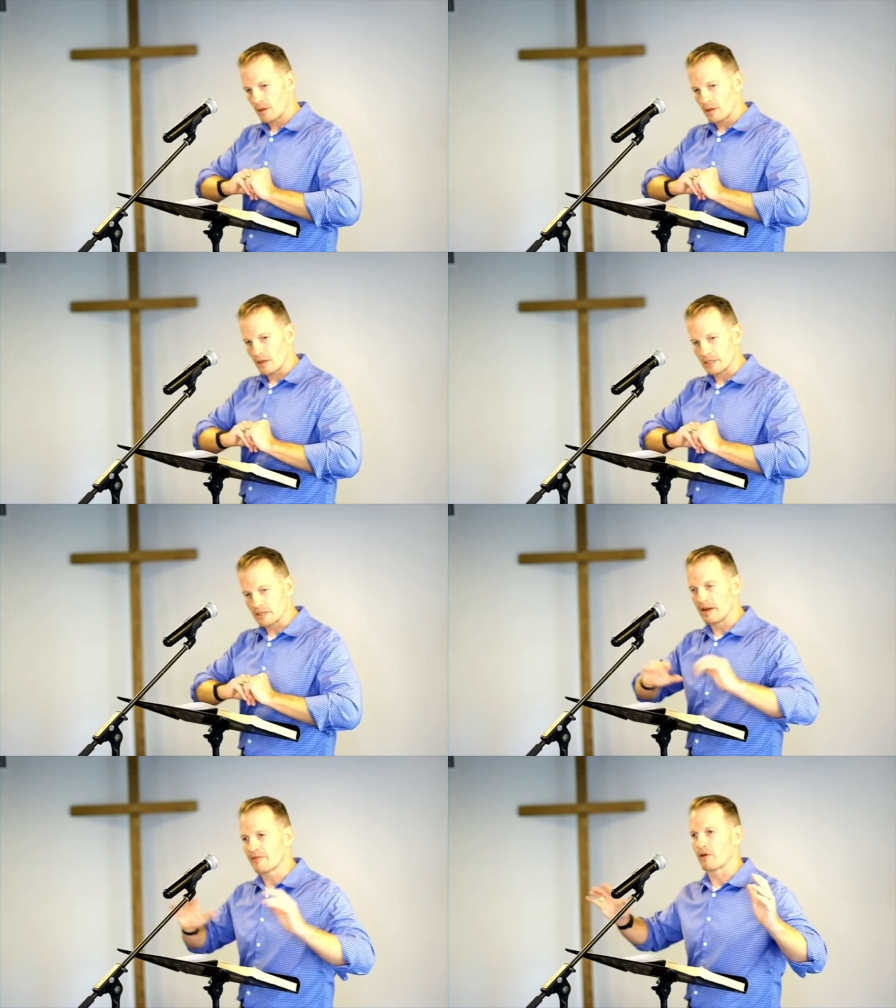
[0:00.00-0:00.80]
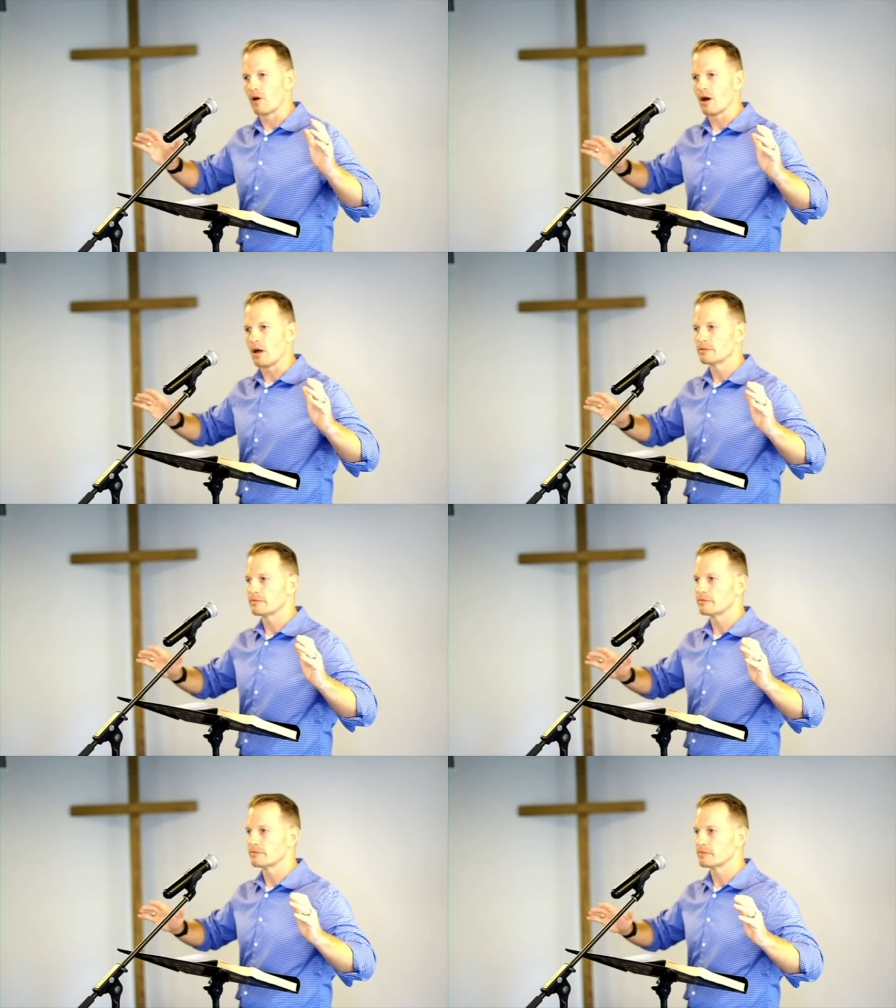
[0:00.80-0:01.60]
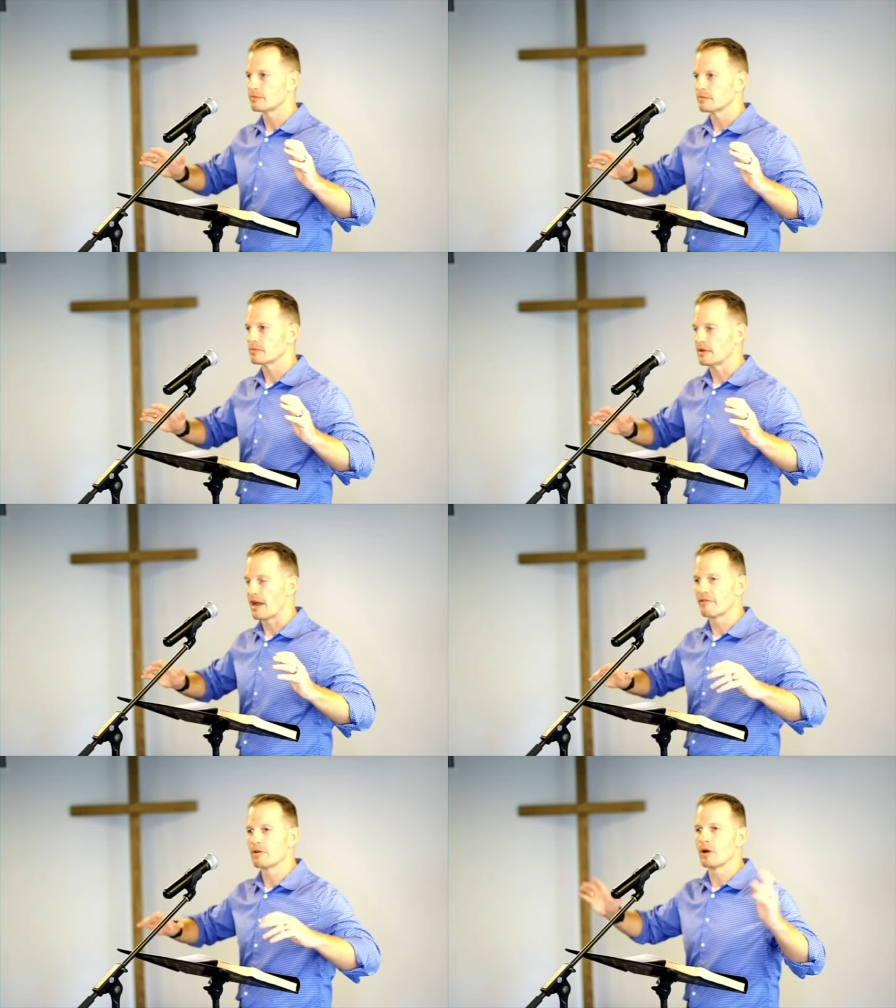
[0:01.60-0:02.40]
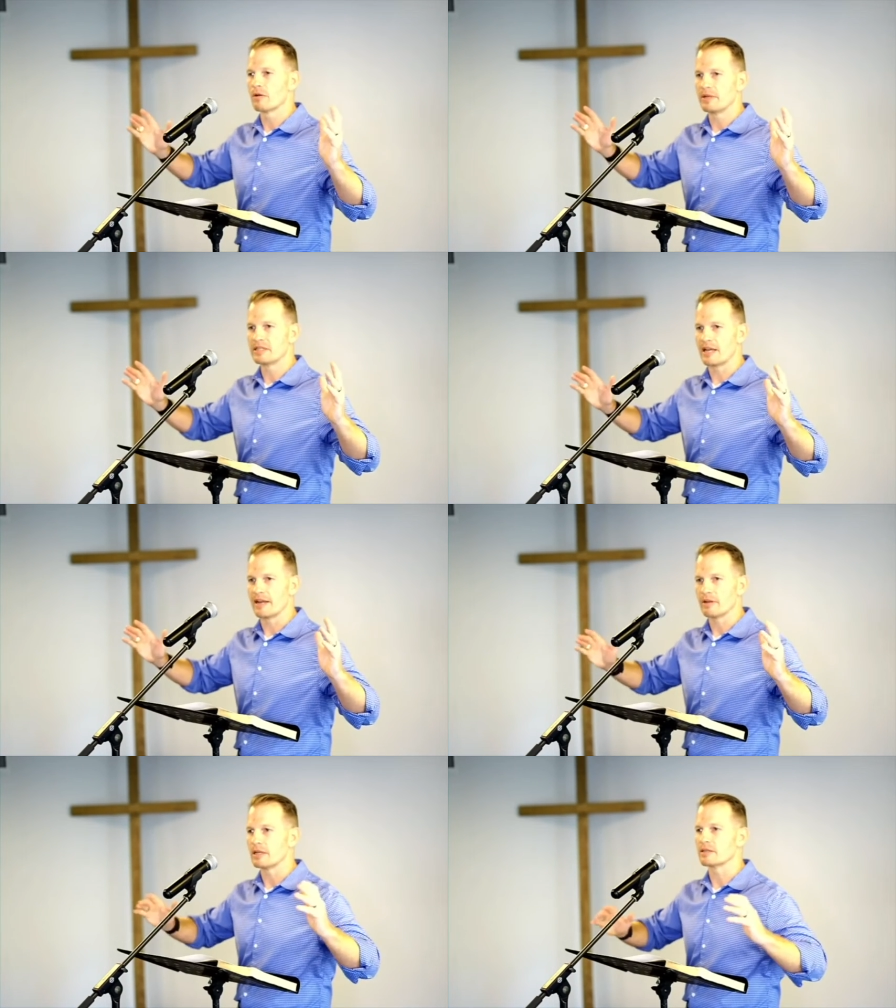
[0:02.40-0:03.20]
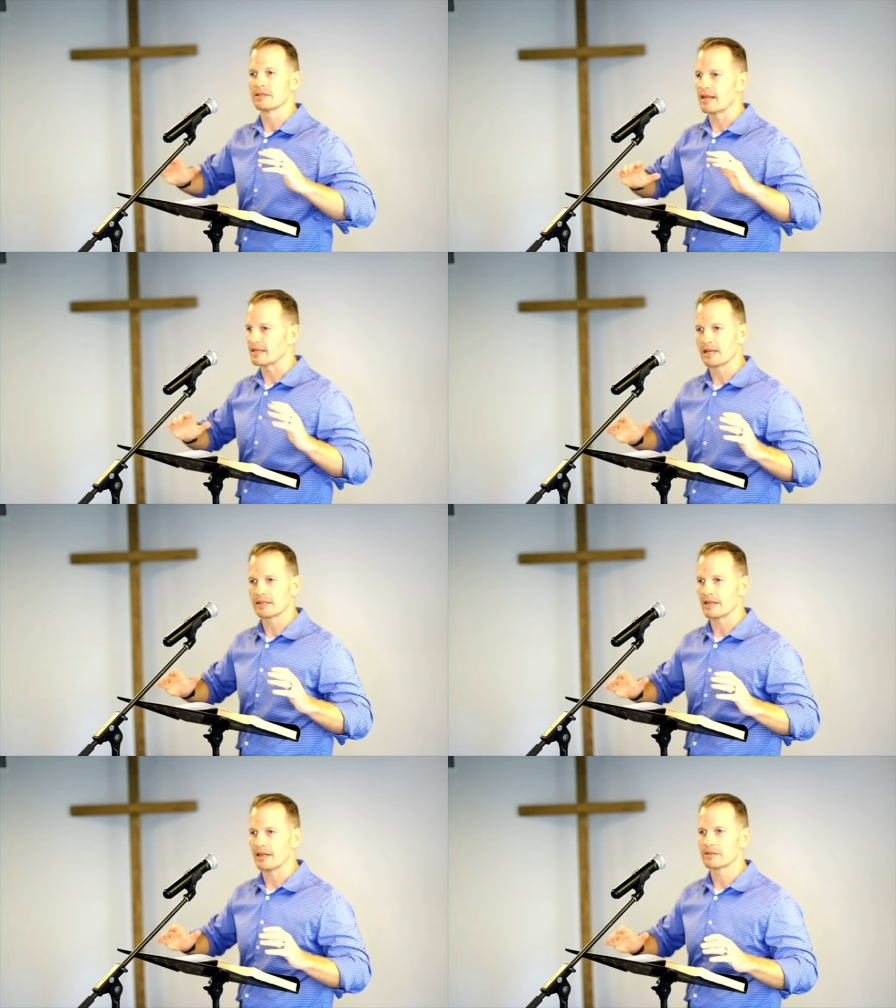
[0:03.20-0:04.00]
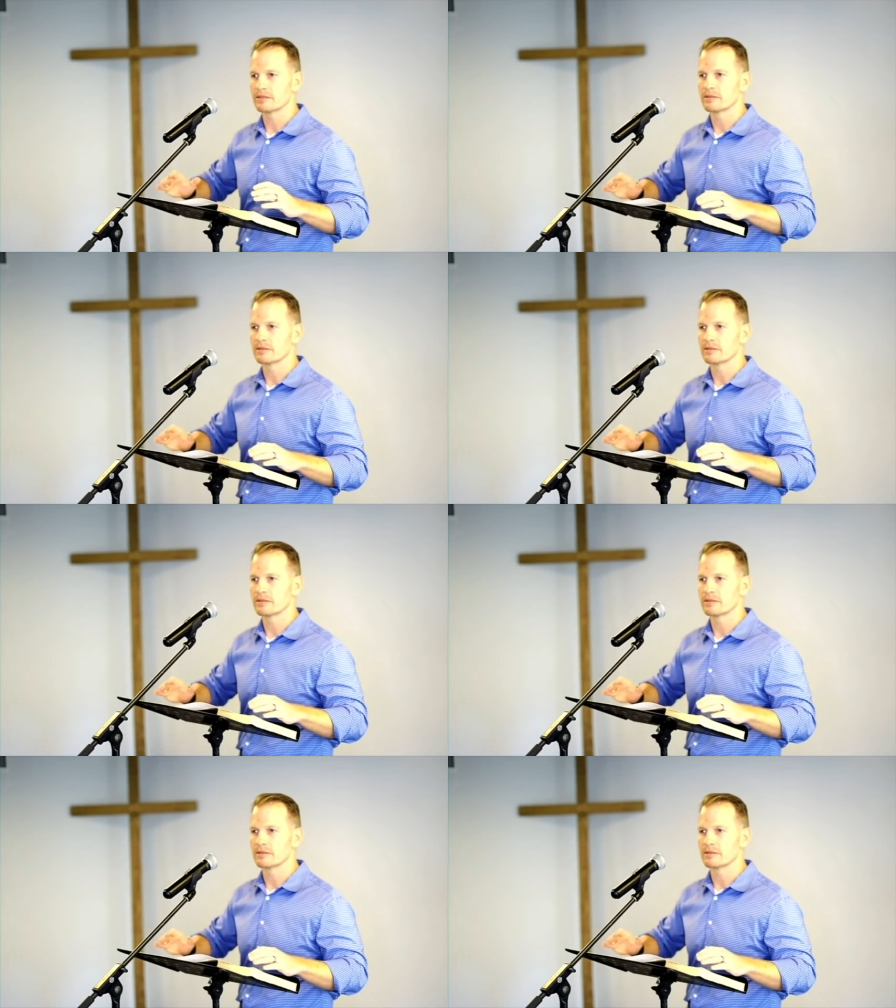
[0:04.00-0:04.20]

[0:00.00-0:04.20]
it's meant for all. Everyone will be saved. It's, that's not the case.